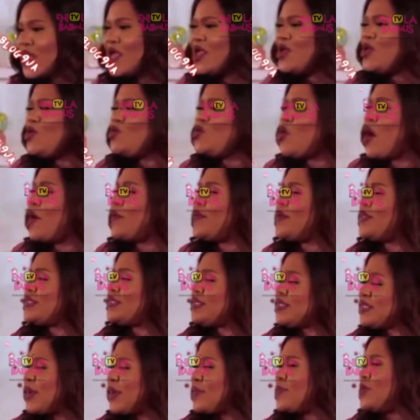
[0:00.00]
I've been trying to
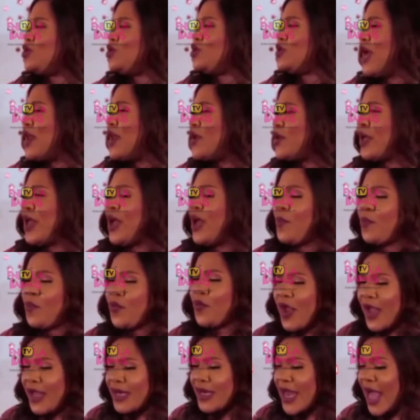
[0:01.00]
get pregnant, you
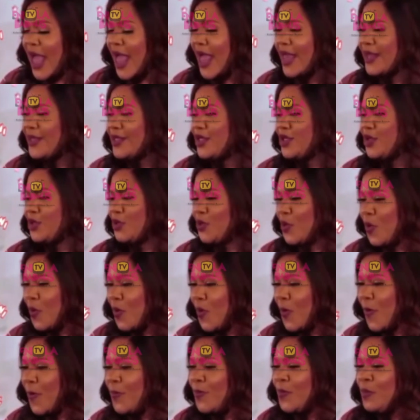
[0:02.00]
know,
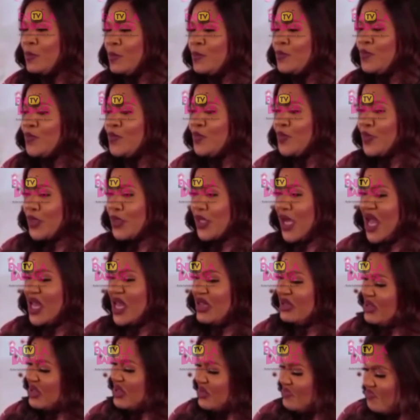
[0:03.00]
and
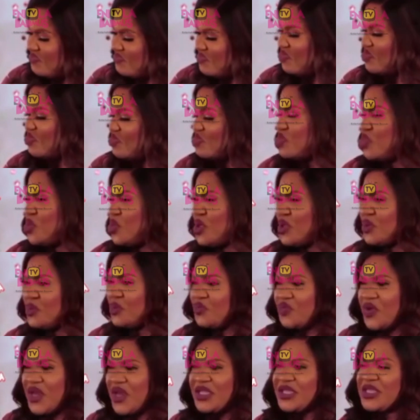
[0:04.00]
pray to
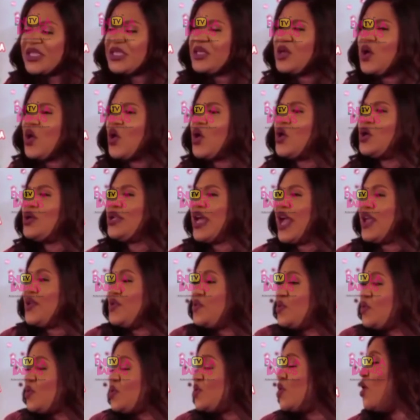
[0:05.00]
God. I use some
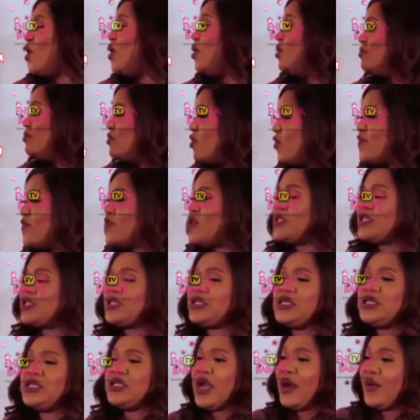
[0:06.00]
obviously our normal
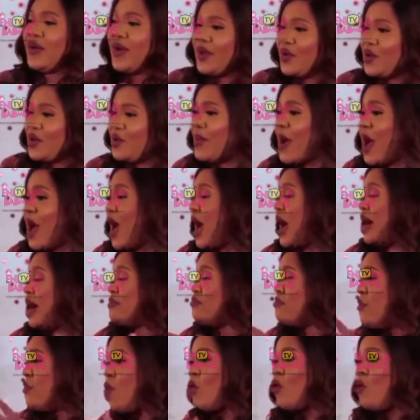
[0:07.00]
agbo, blah
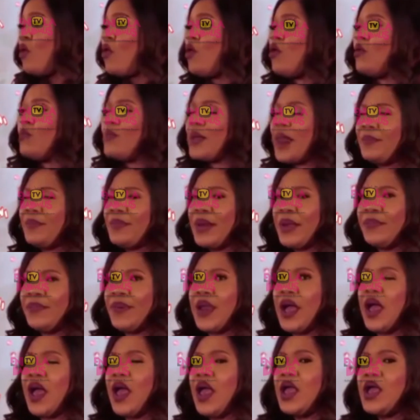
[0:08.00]
blah blah.
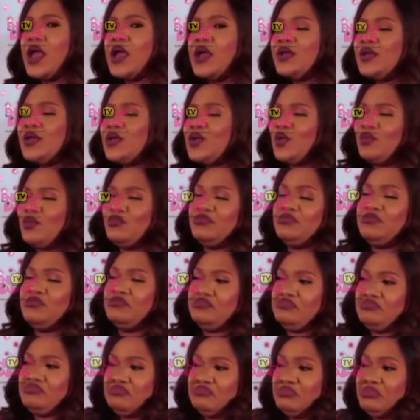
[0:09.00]
So,
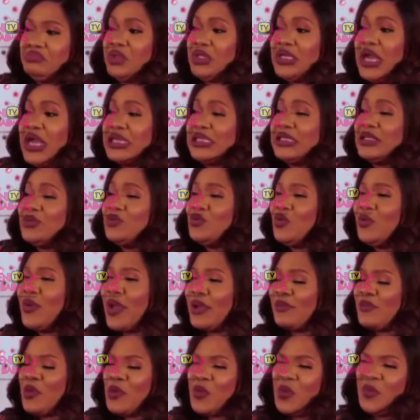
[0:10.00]
chatting will buy polo madam
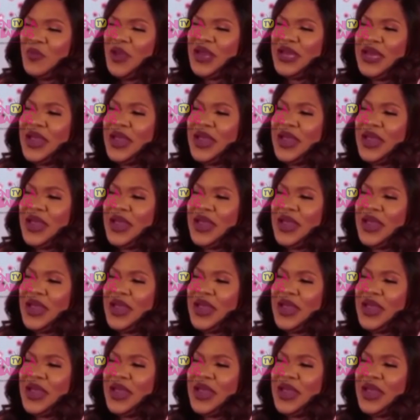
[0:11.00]
Melo.